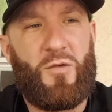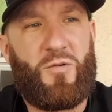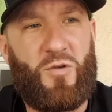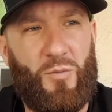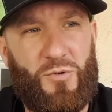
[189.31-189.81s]

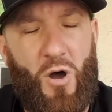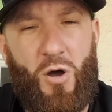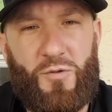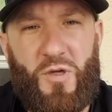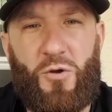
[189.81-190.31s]
Some
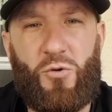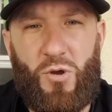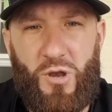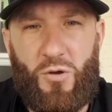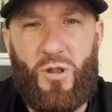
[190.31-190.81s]
dogs that are
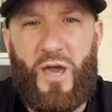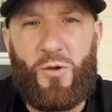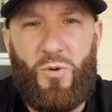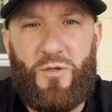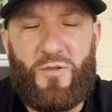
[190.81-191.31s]
grittier,
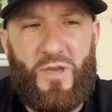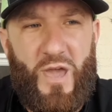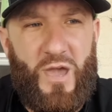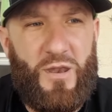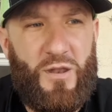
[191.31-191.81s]
like we
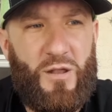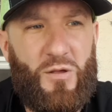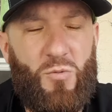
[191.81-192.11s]
said,